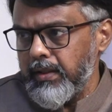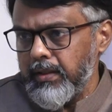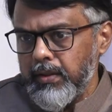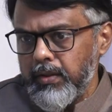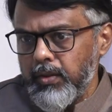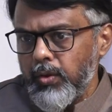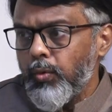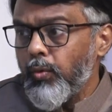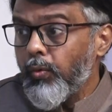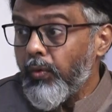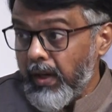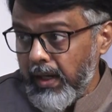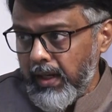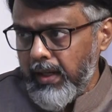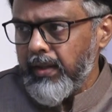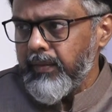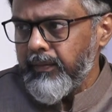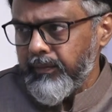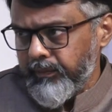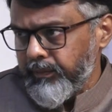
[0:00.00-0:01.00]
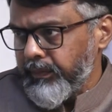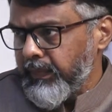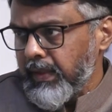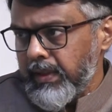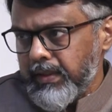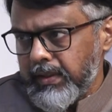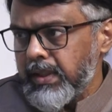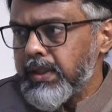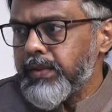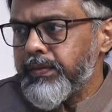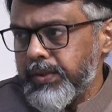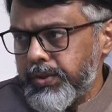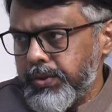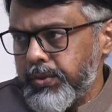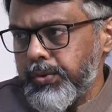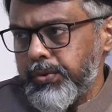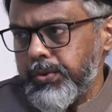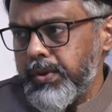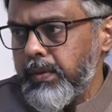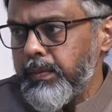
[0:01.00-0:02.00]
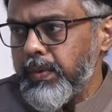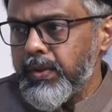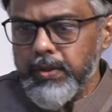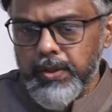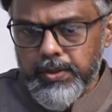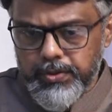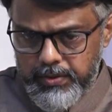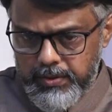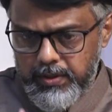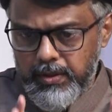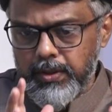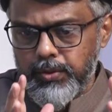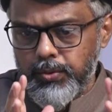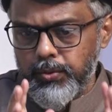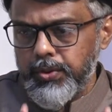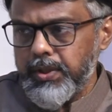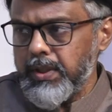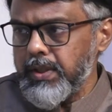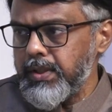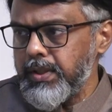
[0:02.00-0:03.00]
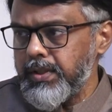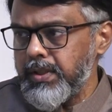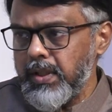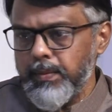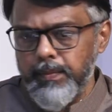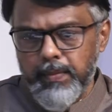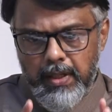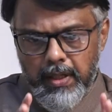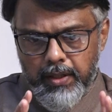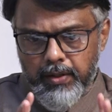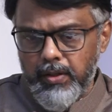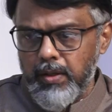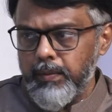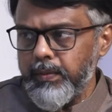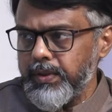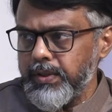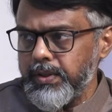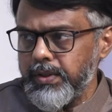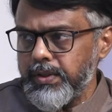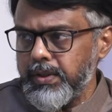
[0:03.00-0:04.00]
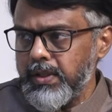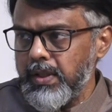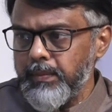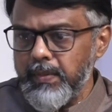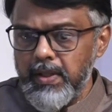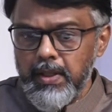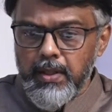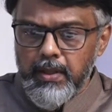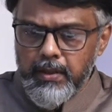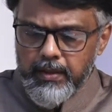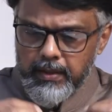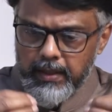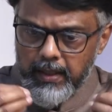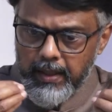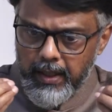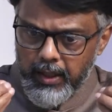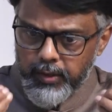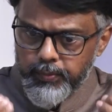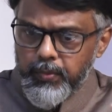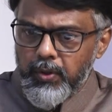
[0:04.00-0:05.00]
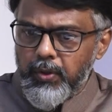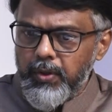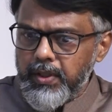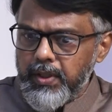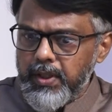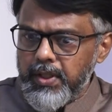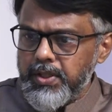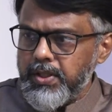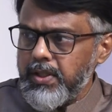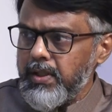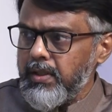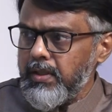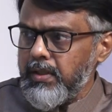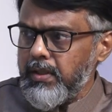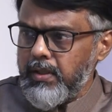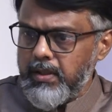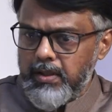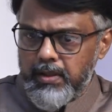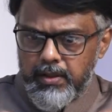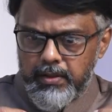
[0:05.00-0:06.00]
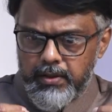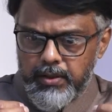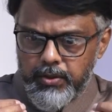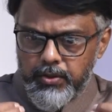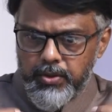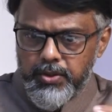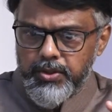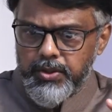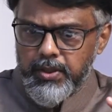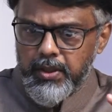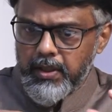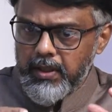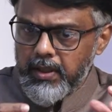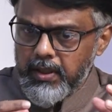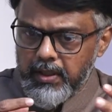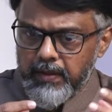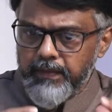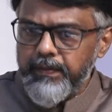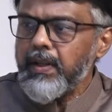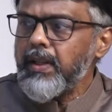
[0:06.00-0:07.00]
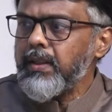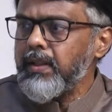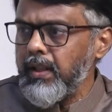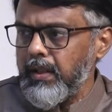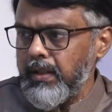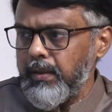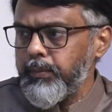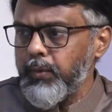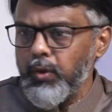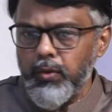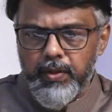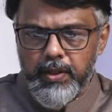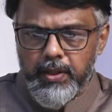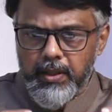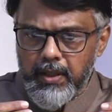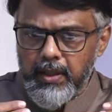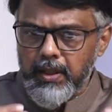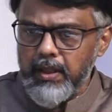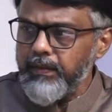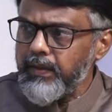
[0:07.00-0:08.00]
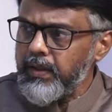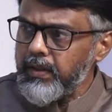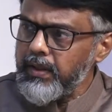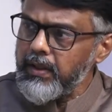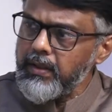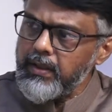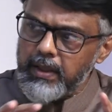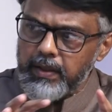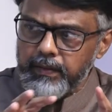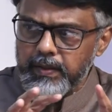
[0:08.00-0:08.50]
Right. Why? That's first question. Because the social system, economic system, the exploitation, the torturing and everything, poverty and everything, that